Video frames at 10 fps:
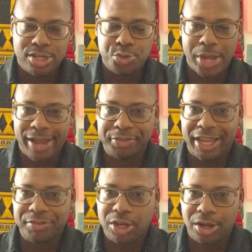You have to
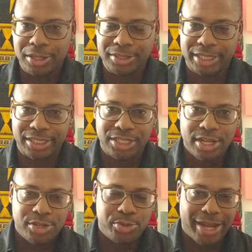have context.
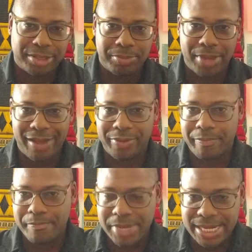You have to have
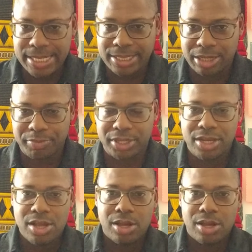it mean something.